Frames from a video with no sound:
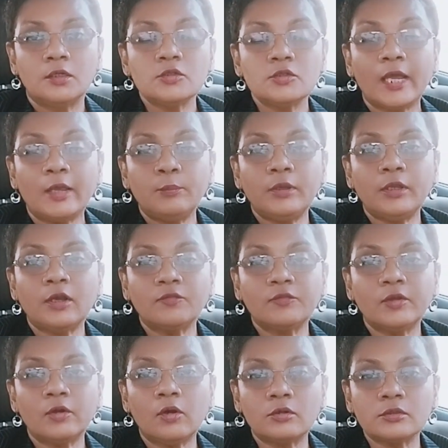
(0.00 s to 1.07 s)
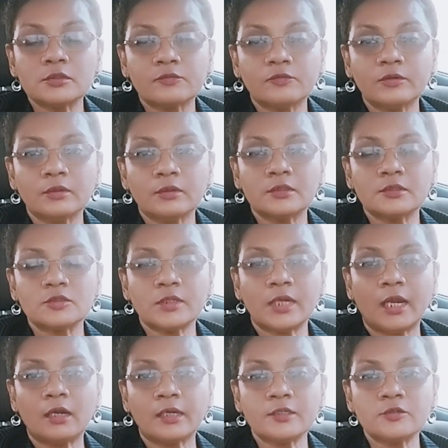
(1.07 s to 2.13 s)
Try to pay off your house first.
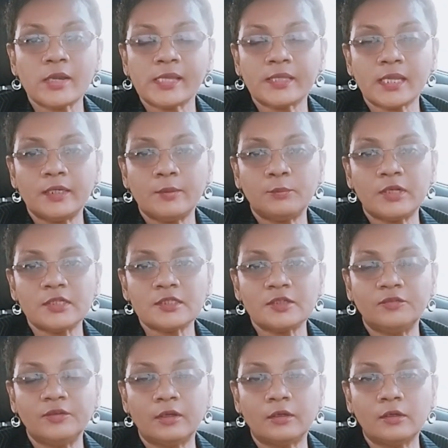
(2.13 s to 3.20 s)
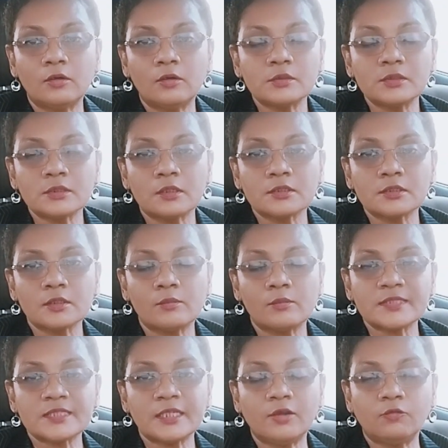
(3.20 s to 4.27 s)
Try, try to get a deposit for your house or something,
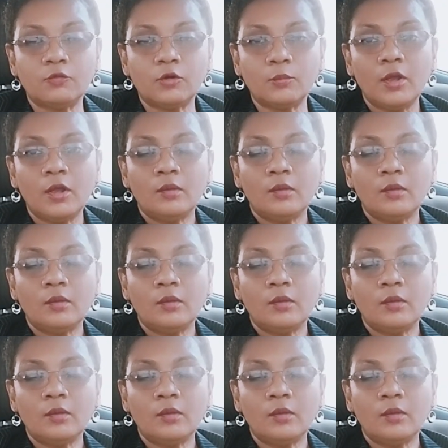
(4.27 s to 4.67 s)
save up